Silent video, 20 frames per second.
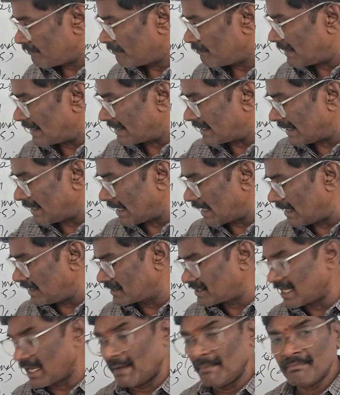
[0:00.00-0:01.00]
But in
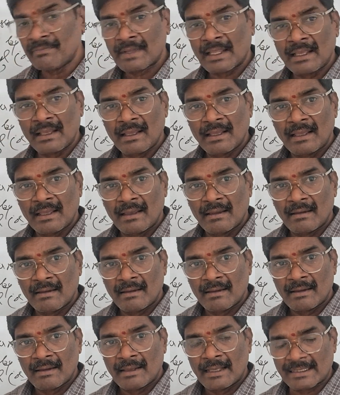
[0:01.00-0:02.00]
lithium,
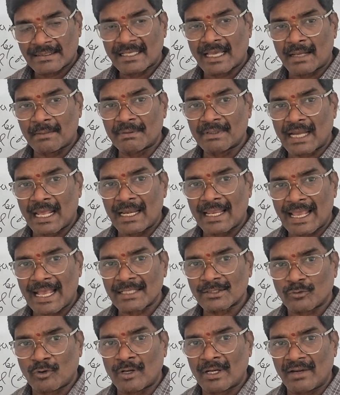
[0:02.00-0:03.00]
S orbital
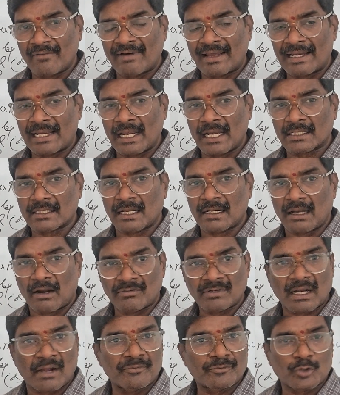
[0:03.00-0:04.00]
has only 1 electron
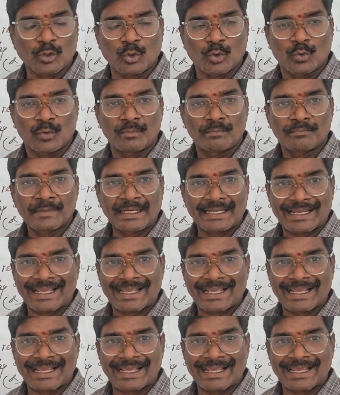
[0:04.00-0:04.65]
out of 2.